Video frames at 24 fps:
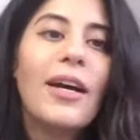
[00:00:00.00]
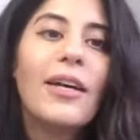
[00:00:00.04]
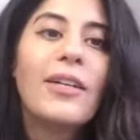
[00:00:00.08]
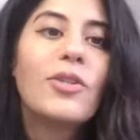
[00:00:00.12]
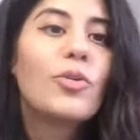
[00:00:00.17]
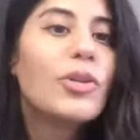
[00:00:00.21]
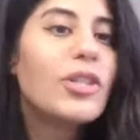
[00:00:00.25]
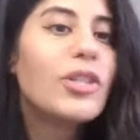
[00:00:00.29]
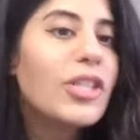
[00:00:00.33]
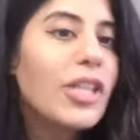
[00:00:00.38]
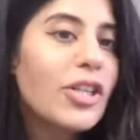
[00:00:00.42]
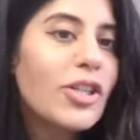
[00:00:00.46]

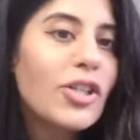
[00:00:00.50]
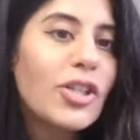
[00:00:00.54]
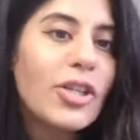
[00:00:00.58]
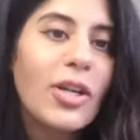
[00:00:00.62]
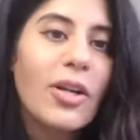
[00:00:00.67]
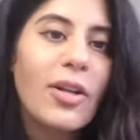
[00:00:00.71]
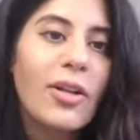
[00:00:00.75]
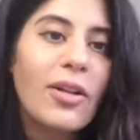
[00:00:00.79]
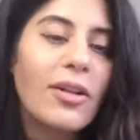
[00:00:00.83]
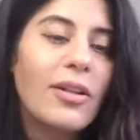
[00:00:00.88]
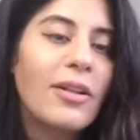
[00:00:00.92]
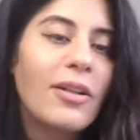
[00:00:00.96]

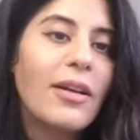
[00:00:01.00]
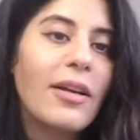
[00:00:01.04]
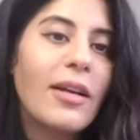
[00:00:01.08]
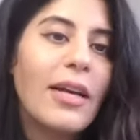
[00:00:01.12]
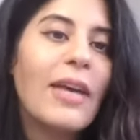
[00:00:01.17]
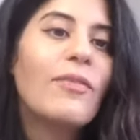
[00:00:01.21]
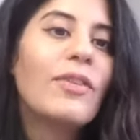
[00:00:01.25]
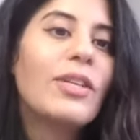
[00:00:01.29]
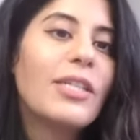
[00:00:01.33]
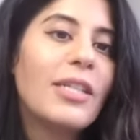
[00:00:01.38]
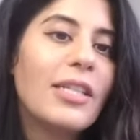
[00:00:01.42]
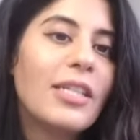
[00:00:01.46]
traditional
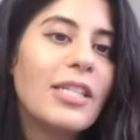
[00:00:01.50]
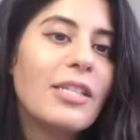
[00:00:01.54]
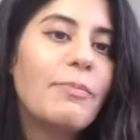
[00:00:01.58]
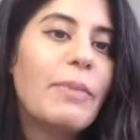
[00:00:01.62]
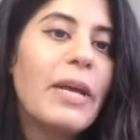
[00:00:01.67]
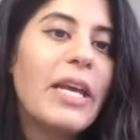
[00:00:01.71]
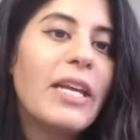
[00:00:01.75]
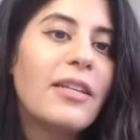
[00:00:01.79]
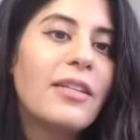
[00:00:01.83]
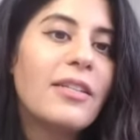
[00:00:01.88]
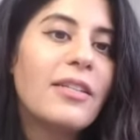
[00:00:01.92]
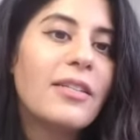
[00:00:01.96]

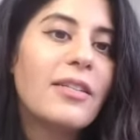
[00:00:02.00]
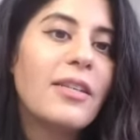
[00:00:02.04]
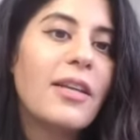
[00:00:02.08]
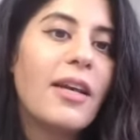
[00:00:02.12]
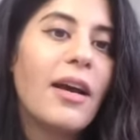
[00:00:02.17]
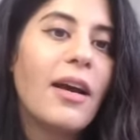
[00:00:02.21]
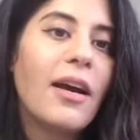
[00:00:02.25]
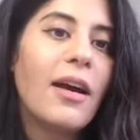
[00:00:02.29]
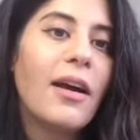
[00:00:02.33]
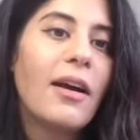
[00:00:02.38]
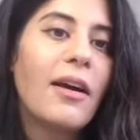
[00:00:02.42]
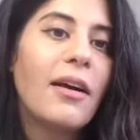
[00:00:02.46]
evidence-based
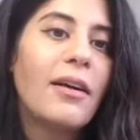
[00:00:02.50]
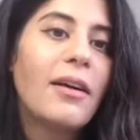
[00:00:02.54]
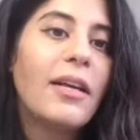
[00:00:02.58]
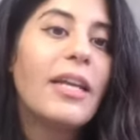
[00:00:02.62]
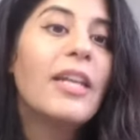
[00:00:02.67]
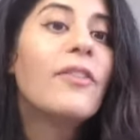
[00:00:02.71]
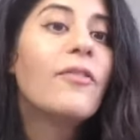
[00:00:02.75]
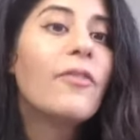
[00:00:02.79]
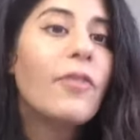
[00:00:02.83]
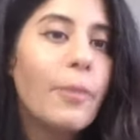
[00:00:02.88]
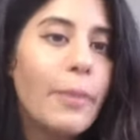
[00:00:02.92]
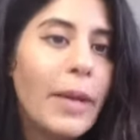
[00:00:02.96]

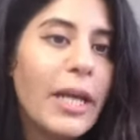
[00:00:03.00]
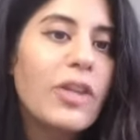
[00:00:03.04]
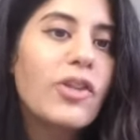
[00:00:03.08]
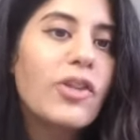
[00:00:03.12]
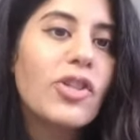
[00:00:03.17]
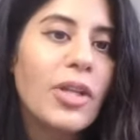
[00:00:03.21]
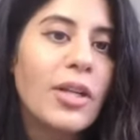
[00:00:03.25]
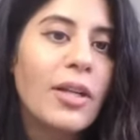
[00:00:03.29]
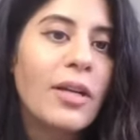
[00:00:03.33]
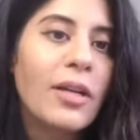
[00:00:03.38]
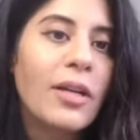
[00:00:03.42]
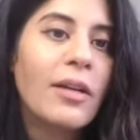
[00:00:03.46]

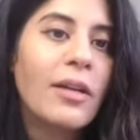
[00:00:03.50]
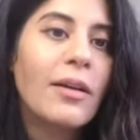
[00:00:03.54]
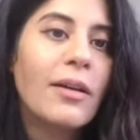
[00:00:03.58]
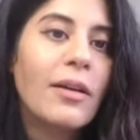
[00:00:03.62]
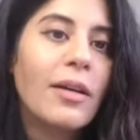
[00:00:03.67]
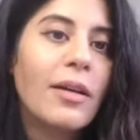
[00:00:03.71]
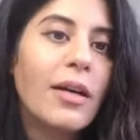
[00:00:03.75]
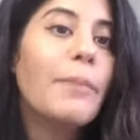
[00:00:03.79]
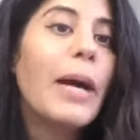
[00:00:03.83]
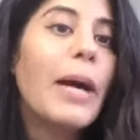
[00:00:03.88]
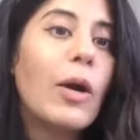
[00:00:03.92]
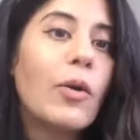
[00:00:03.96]
information
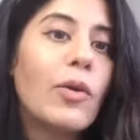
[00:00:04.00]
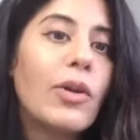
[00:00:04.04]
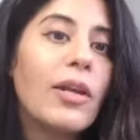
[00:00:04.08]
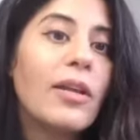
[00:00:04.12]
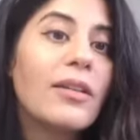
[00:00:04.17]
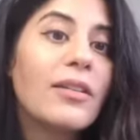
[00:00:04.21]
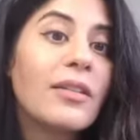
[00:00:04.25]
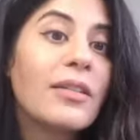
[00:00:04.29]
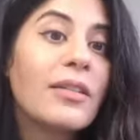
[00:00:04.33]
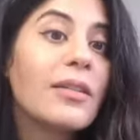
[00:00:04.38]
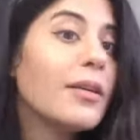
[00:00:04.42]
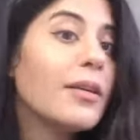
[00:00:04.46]
about
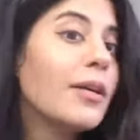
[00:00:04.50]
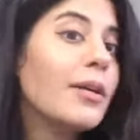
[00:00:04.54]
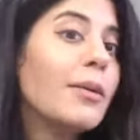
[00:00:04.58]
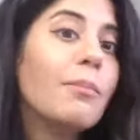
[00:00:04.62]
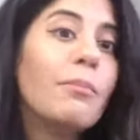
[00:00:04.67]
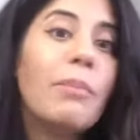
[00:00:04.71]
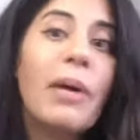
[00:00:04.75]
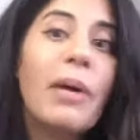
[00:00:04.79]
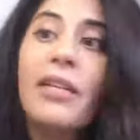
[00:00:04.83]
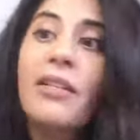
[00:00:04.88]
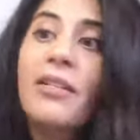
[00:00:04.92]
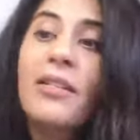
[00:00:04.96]
it.
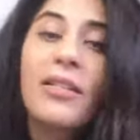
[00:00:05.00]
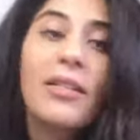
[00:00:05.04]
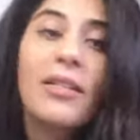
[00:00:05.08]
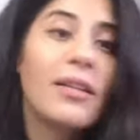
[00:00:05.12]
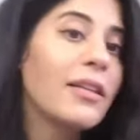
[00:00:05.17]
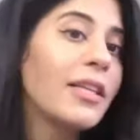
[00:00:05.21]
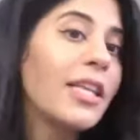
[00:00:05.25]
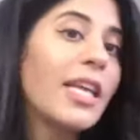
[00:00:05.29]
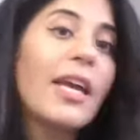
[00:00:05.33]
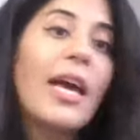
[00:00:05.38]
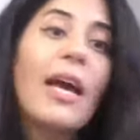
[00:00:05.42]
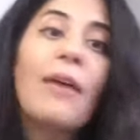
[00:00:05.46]
But
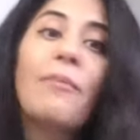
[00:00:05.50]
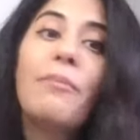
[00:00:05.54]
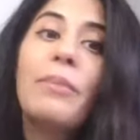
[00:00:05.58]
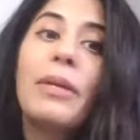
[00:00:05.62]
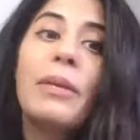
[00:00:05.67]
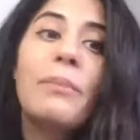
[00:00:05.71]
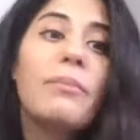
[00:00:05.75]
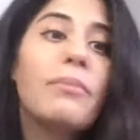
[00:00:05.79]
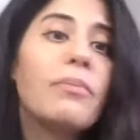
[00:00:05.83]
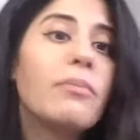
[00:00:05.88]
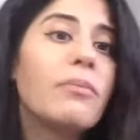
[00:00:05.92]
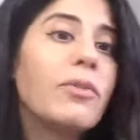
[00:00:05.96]
they have
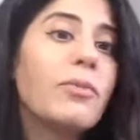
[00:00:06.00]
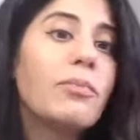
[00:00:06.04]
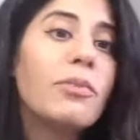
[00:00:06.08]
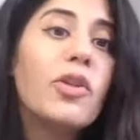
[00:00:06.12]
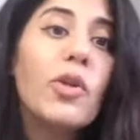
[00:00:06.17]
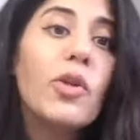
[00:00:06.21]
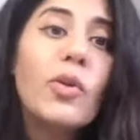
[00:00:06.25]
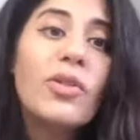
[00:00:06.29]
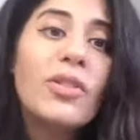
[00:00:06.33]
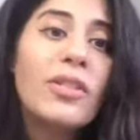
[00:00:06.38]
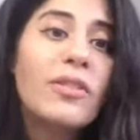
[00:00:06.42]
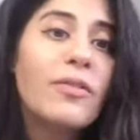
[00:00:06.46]
been
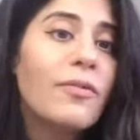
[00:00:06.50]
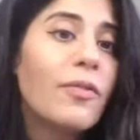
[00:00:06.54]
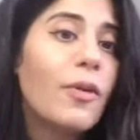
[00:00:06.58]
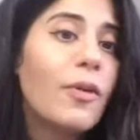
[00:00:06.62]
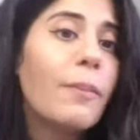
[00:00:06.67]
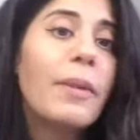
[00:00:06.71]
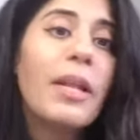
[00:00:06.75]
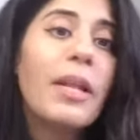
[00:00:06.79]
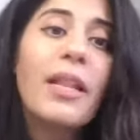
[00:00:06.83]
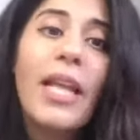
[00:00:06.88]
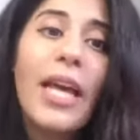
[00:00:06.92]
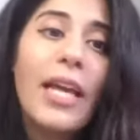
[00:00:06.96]
used for
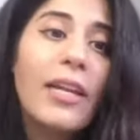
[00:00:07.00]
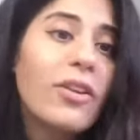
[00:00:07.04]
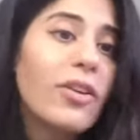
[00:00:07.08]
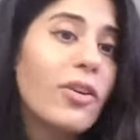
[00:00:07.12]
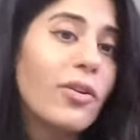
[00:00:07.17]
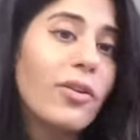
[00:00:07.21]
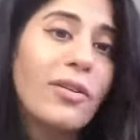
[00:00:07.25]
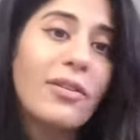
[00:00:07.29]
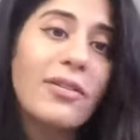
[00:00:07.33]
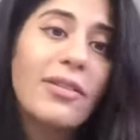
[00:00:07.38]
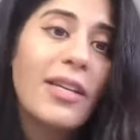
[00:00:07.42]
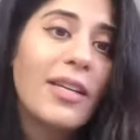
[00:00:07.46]

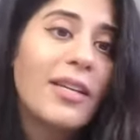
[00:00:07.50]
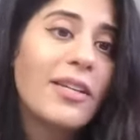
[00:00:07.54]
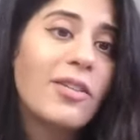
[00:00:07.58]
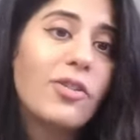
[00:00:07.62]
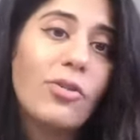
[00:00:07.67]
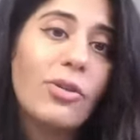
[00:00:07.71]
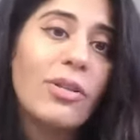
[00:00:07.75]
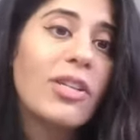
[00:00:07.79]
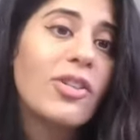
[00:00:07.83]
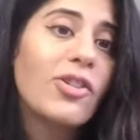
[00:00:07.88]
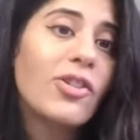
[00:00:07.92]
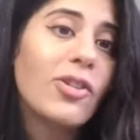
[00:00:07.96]
millennials in
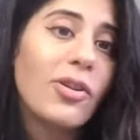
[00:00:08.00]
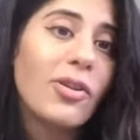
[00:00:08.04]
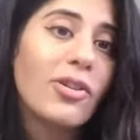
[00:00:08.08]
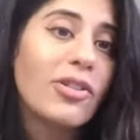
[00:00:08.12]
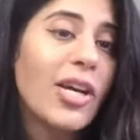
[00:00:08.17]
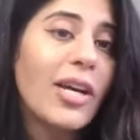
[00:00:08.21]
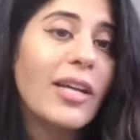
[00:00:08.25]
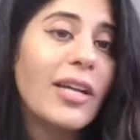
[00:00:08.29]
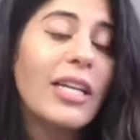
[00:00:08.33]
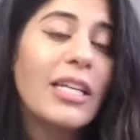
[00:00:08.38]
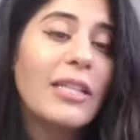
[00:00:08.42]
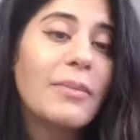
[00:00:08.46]
traditional
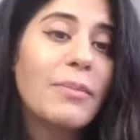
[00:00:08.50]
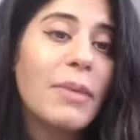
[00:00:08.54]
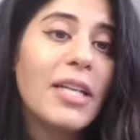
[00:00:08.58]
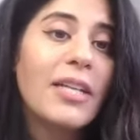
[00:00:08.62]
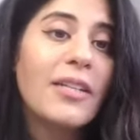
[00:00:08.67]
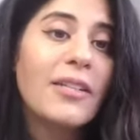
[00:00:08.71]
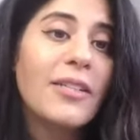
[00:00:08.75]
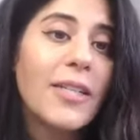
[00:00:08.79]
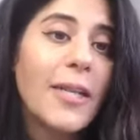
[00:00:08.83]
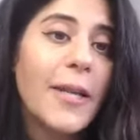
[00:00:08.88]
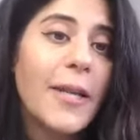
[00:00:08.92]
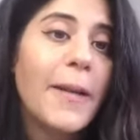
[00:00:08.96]
Chinese
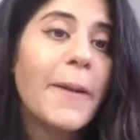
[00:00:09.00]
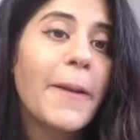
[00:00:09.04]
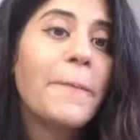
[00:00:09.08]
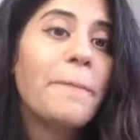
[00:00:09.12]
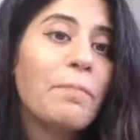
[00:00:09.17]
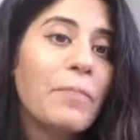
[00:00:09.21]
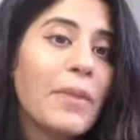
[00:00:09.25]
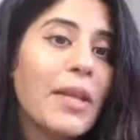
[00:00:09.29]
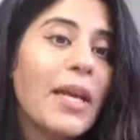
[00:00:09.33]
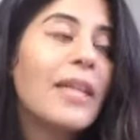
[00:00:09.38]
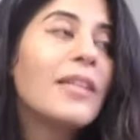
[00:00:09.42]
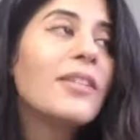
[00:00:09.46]
medicine.
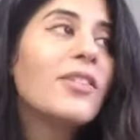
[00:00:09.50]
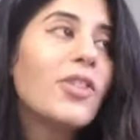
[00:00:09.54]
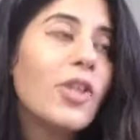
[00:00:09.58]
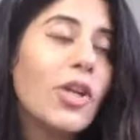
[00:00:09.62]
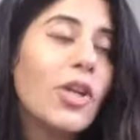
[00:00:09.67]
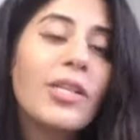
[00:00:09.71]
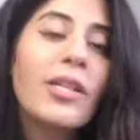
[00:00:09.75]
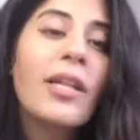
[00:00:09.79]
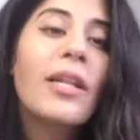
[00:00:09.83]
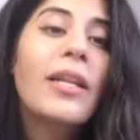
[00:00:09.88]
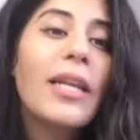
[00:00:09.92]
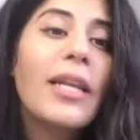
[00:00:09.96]
And
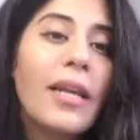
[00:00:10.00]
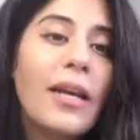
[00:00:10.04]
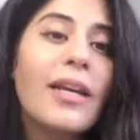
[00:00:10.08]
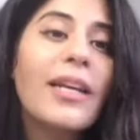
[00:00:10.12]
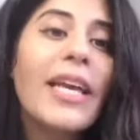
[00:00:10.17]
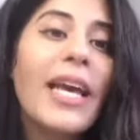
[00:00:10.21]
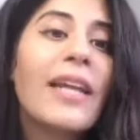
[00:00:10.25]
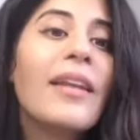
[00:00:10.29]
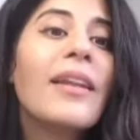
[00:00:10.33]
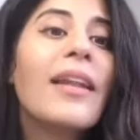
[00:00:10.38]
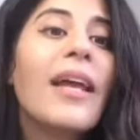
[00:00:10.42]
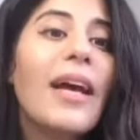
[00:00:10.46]
certainly,
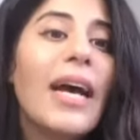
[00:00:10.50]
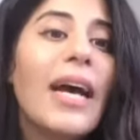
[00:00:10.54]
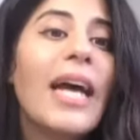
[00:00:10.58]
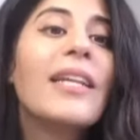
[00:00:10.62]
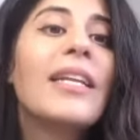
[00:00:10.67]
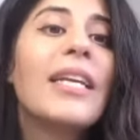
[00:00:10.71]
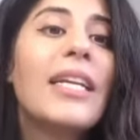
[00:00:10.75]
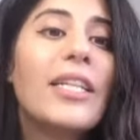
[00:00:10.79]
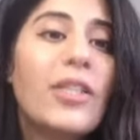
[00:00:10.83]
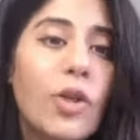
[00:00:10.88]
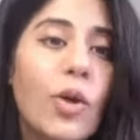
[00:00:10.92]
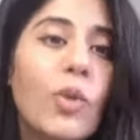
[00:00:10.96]
again,
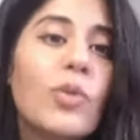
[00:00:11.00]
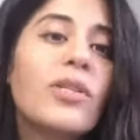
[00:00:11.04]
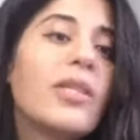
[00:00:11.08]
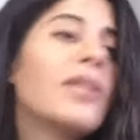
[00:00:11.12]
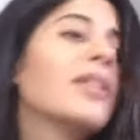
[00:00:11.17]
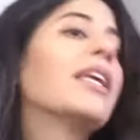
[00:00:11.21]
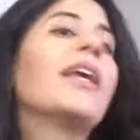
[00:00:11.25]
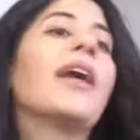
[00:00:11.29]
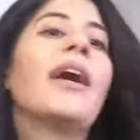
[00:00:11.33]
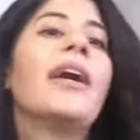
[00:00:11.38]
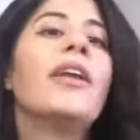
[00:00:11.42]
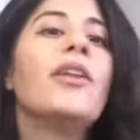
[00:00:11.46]

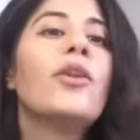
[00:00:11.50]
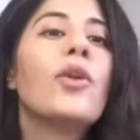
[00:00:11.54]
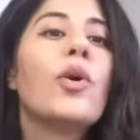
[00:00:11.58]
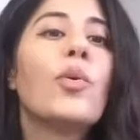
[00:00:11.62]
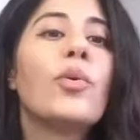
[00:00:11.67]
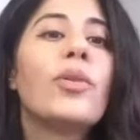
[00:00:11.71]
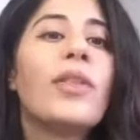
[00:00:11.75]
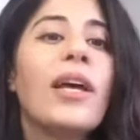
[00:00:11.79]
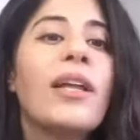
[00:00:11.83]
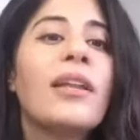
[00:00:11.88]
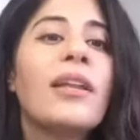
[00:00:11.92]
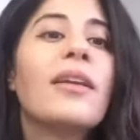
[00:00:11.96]
anecdotally, I
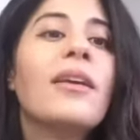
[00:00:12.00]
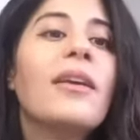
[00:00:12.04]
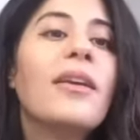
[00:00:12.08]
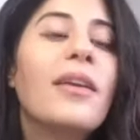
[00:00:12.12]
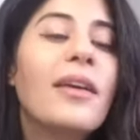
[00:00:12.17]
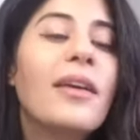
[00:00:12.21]
know that